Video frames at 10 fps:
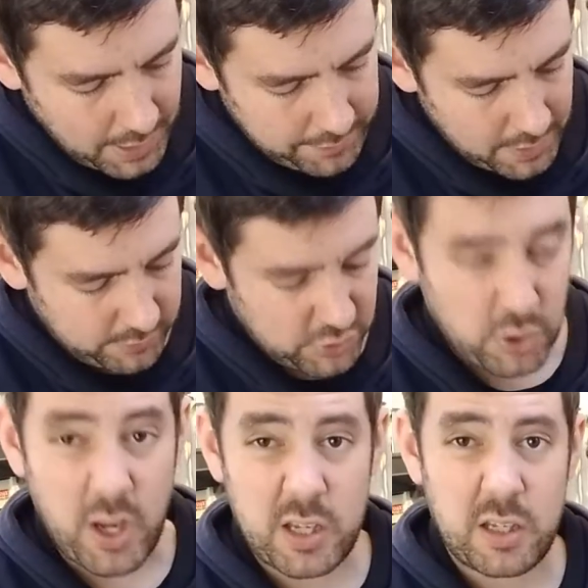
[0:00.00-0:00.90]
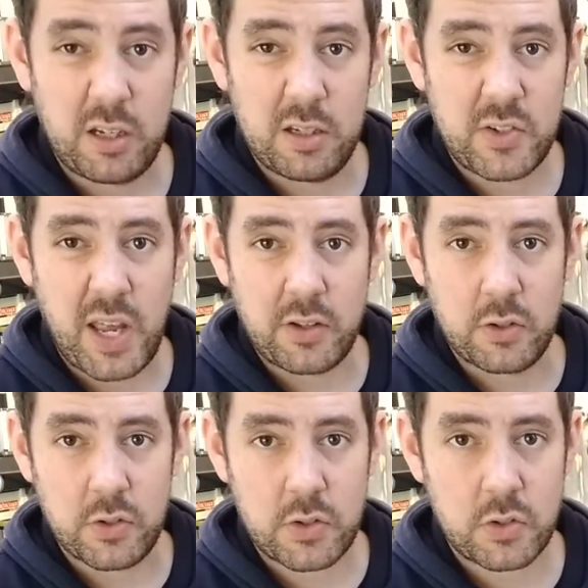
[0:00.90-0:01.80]
and then I've just got a kind of
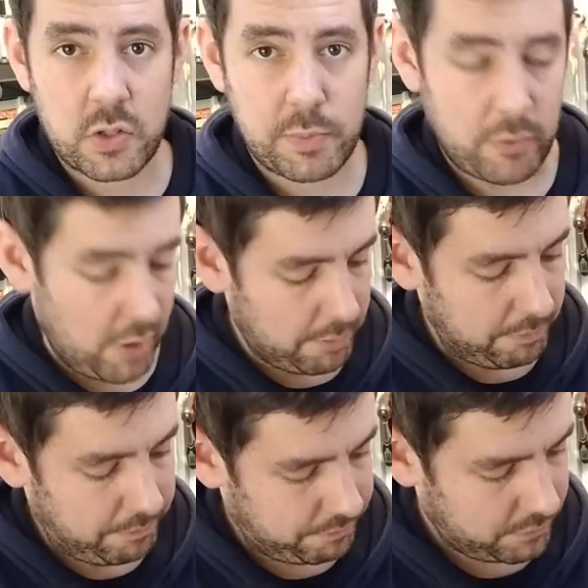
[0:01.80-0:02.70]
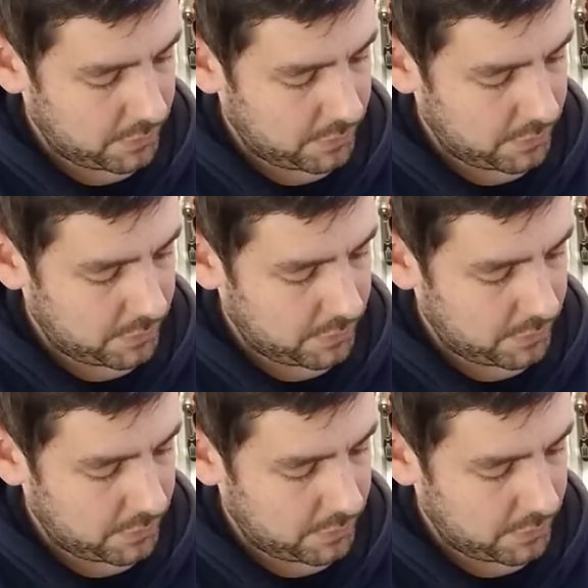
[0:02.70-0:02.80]
standard split rim